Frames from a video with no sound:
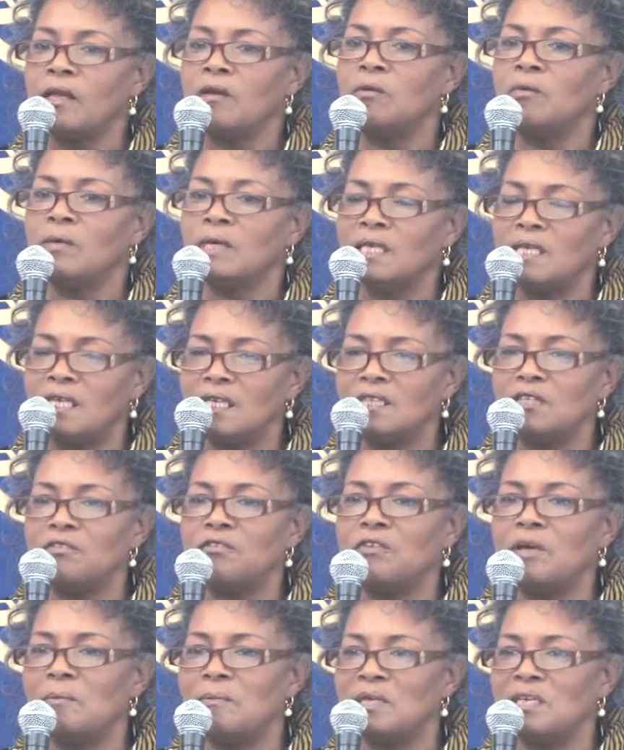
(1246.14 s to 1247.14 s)
We need
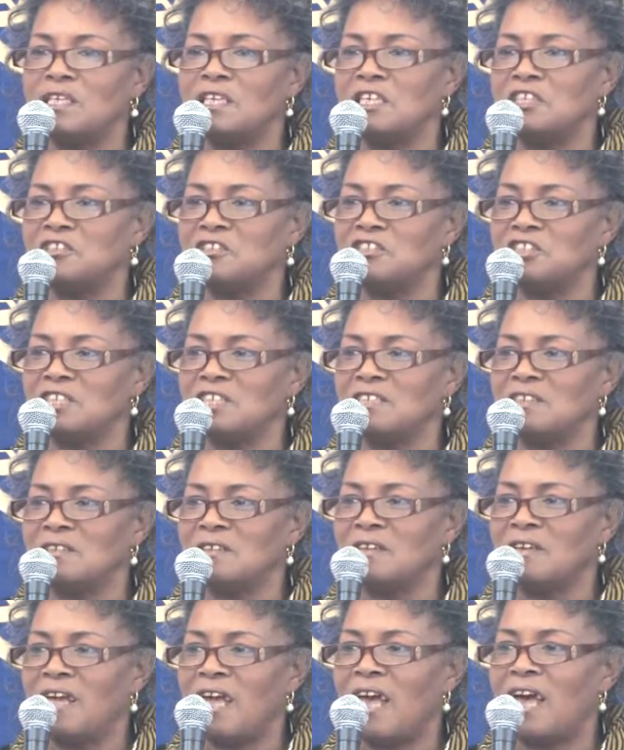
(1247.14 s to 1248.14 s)
the feminine energy.
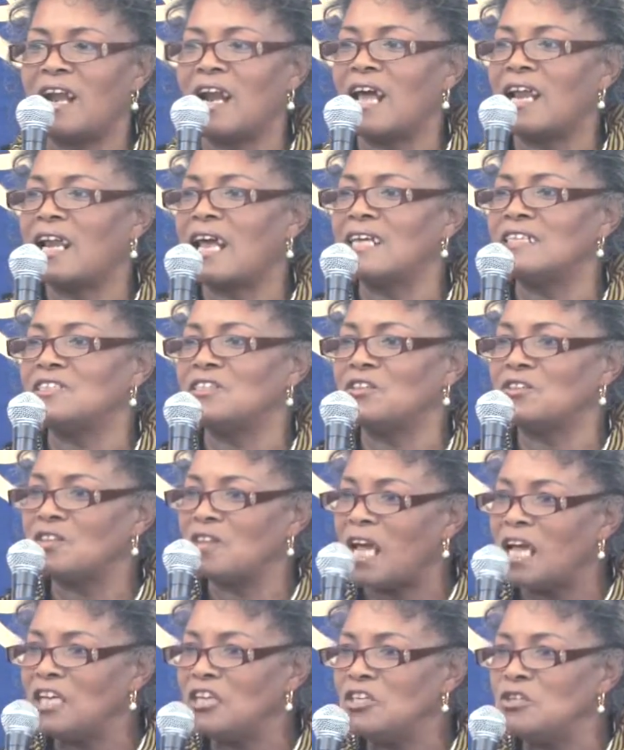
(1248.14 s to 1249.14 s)
And I'd like to
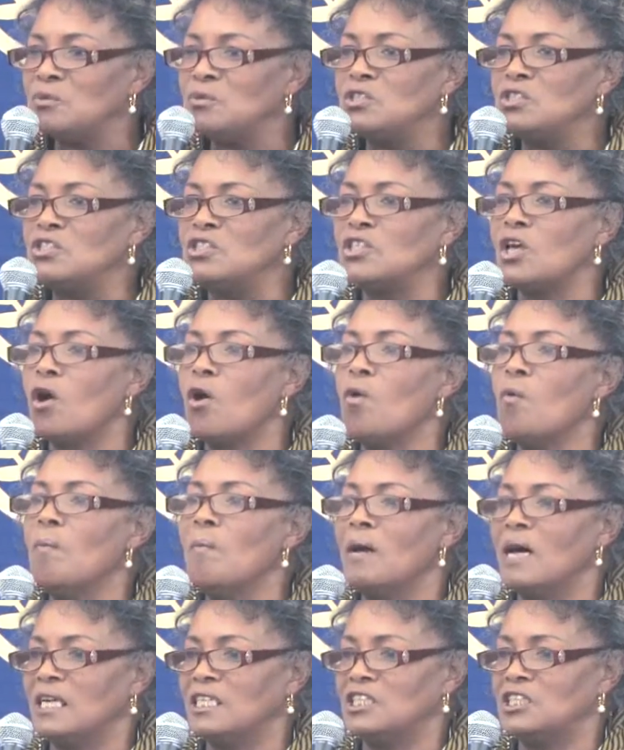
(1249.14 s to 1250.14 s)
thank you so
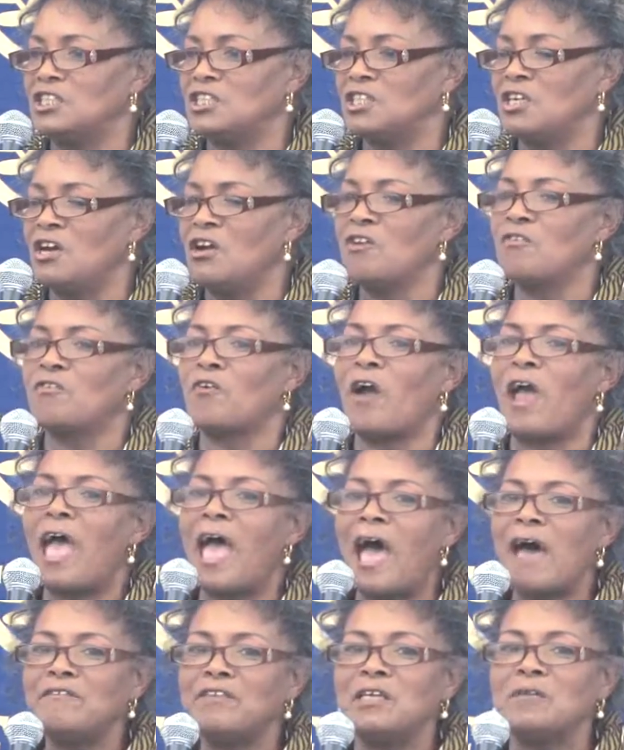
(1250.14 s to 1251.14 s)
much for
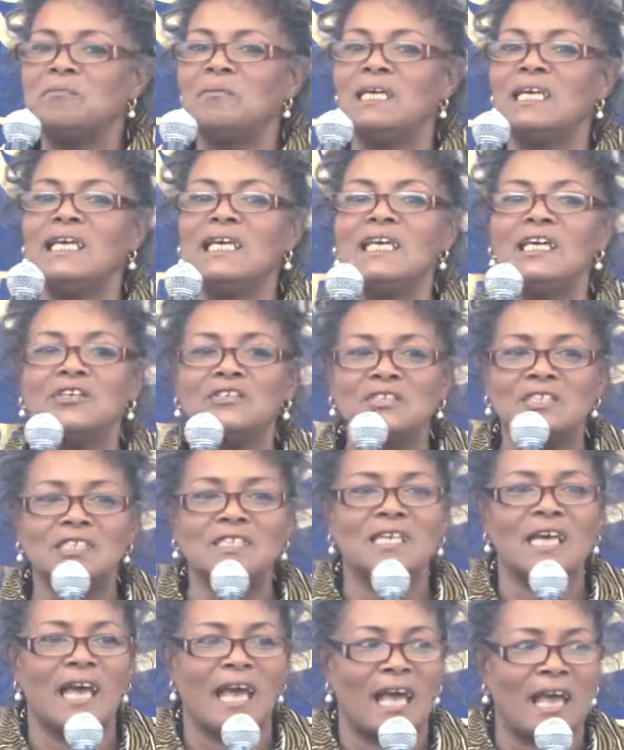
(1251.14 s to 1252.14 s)
having me here
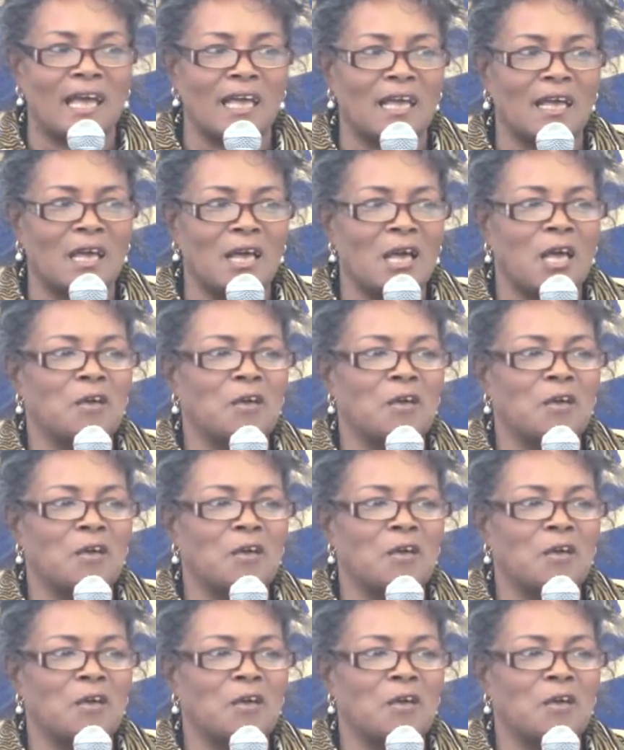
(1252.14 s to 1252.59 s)
today,